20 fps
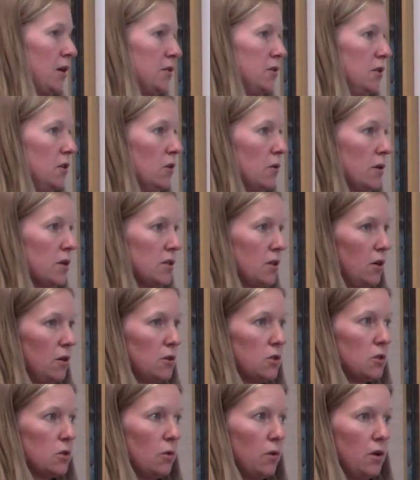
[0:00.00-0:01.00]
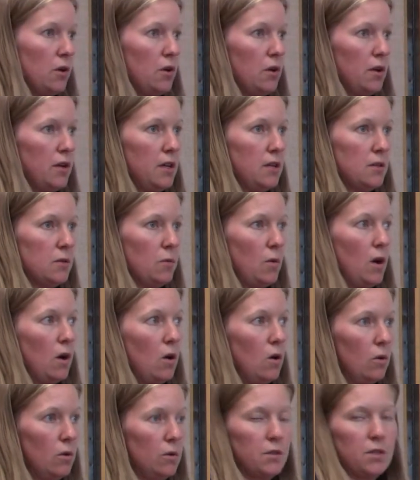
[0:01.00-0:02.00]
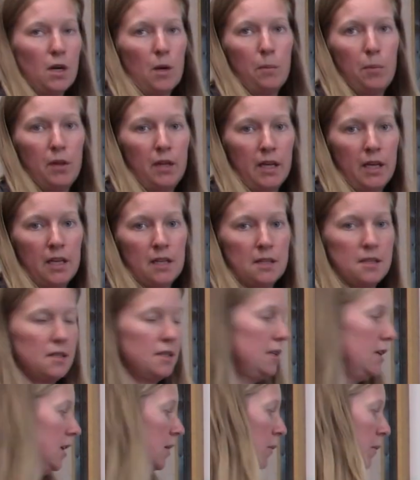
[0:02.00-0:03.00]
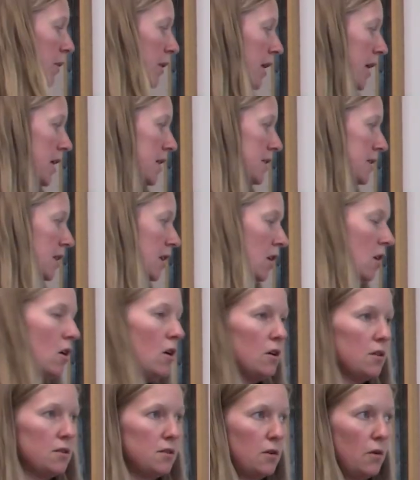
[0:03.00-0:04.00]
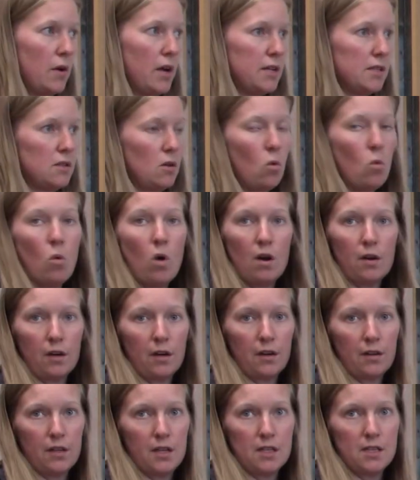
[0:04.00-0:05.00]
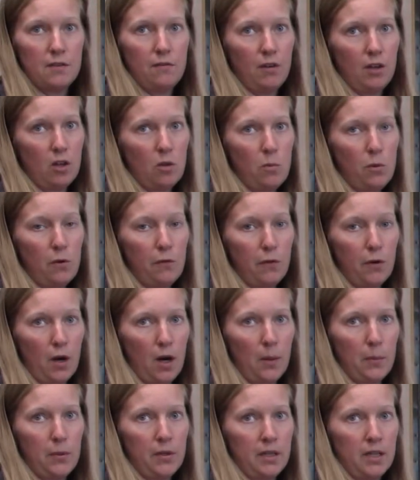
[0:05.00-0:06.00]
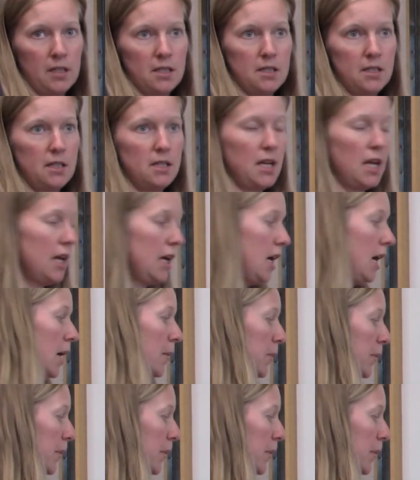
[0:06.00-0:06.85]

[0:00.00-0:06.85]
too is our soil is what holds our plants in place, and it also has the water that's available for our plants to take up.